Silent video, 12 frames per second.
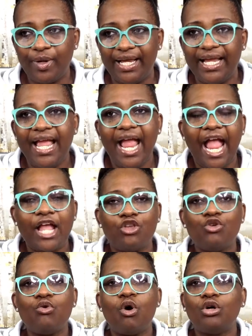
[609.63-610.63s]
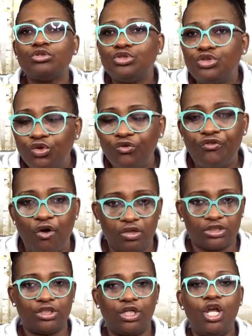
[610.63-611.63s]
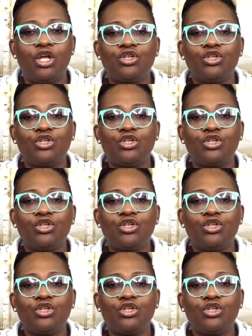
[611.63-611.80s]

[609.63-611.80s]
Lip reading: it and you do falter,